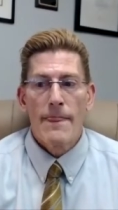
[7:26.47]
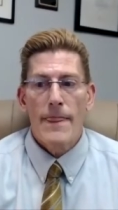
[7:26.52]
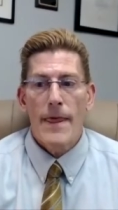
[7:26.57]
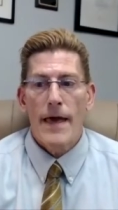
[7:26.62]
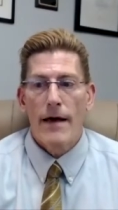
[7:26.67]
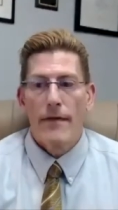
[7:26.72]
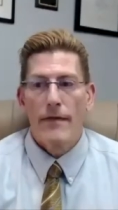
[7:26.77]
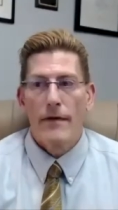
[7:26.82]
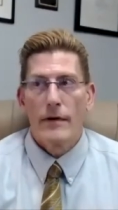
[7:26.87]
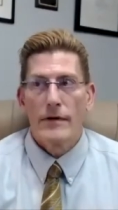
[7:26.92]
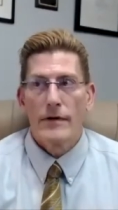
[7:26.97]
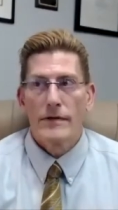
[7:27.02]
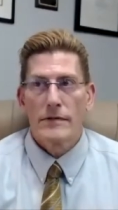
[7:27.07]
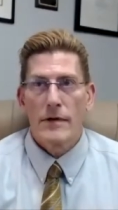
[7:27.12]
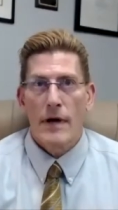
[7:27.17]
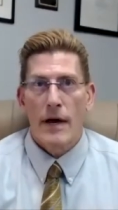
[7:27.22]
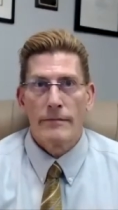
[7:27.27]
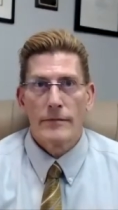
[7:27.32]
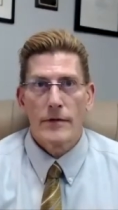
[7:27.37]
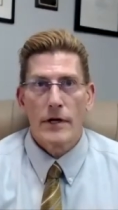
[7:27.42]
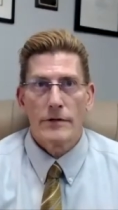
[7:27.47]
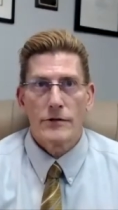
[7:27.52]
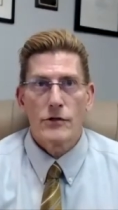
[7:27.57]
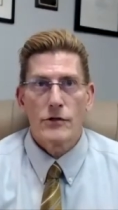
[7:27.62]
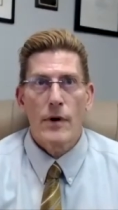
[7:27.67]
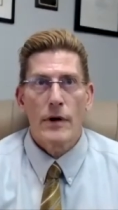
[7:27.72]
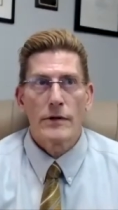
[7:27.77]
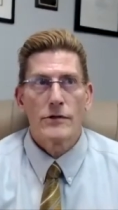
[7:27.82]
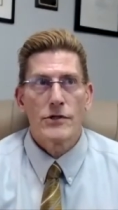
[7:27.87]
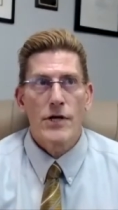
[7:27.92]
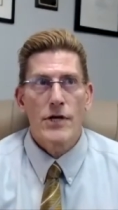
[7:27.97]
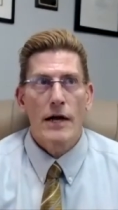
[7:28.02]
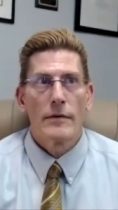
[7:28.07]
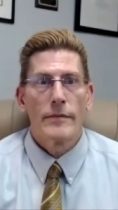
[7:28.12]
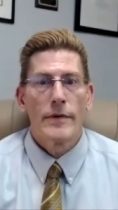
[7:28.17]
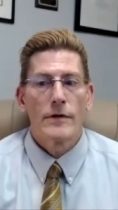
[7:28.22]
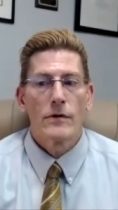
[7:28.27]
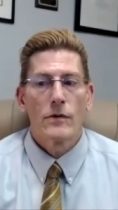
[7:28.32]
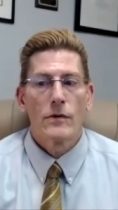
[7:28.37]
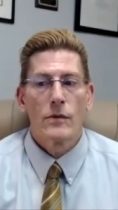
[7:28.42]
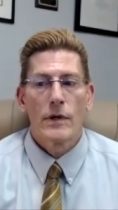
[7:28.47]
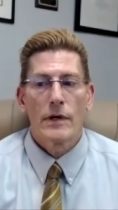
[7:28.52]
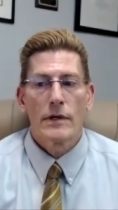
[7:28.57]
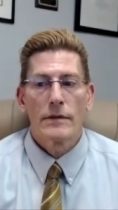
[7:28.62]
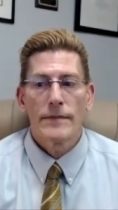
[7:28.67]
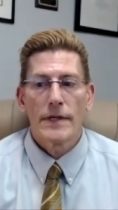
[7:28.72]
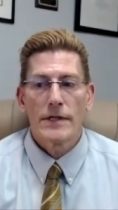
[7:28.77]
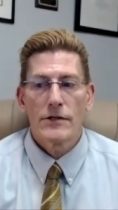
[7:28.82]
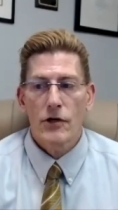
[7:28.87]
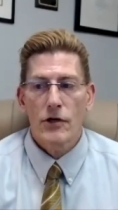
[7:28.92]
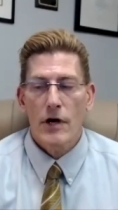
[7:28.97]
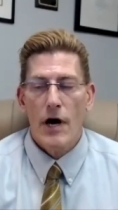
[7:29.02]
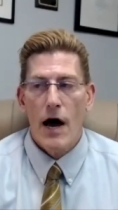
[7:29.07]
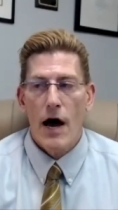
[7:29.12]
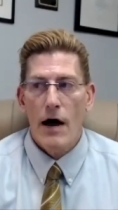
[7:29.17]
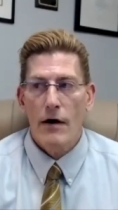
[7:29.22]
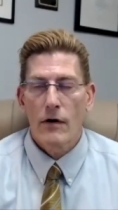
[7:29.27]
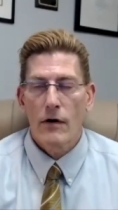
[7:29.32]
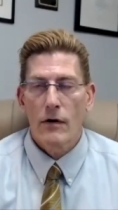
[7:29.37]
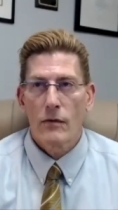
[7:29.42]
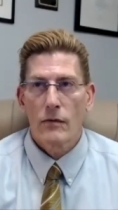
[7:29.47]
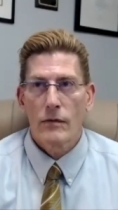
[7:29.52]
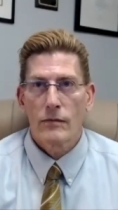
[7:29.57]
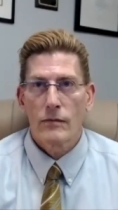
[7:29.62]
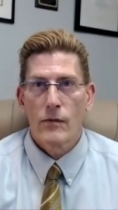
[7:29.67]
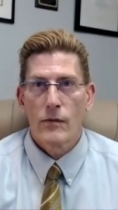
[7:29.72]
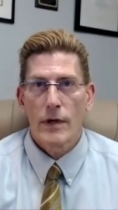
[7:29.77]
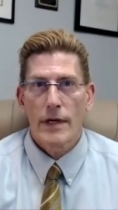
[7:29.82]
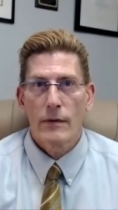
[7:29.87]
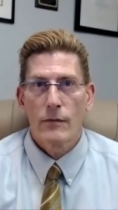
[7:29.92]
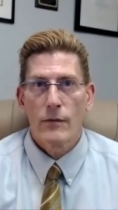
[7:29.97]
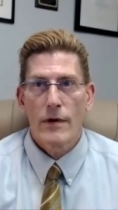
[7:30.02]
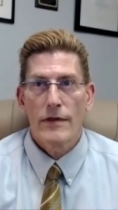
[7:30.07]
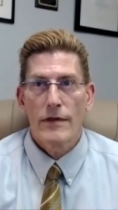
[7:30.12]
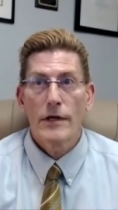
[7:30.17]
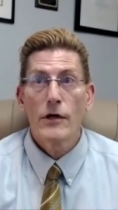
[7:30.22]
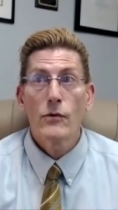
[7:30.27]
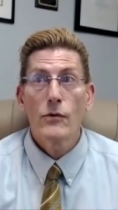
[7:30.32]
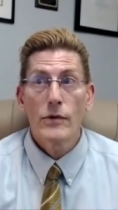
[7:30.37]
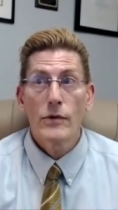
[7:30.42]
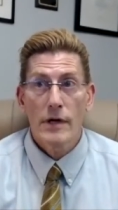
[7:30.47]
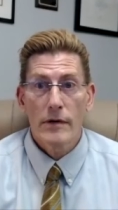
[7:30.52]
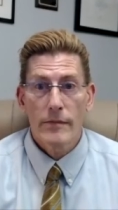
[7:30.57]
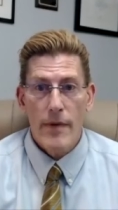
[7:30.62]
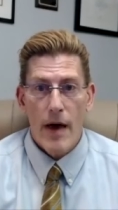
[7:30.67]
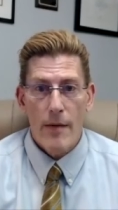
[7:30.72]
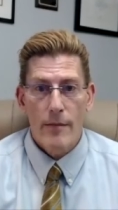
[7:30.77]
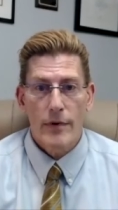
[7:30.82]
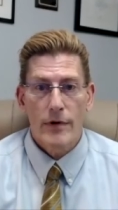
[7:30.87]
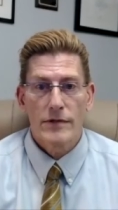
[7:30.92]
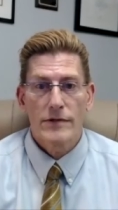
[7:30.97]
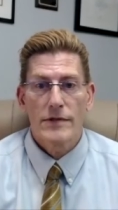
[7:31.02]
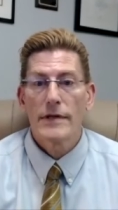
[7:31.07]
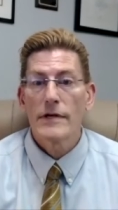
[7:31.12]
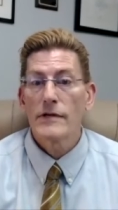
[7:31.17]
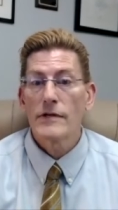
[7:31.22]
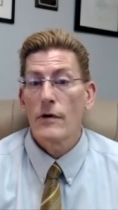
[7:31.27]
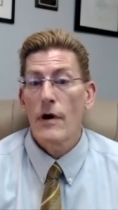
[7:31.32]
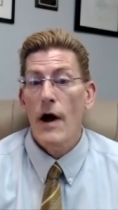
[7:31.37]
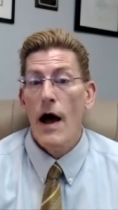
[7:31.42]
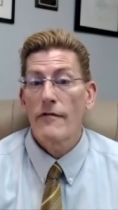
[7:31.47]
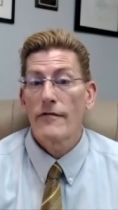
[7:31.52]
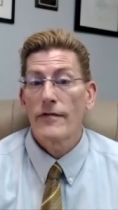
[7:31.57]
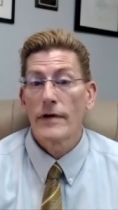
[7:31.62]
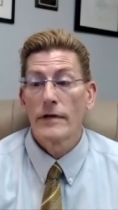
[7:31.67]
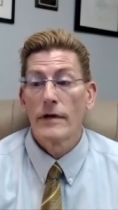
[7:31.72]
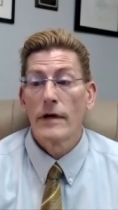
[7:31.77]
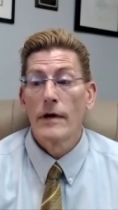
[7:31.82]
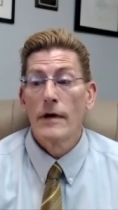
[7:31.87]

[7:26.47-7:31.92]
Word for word: And there was um, two gentlemen who were in Chicago working with union members, and these are often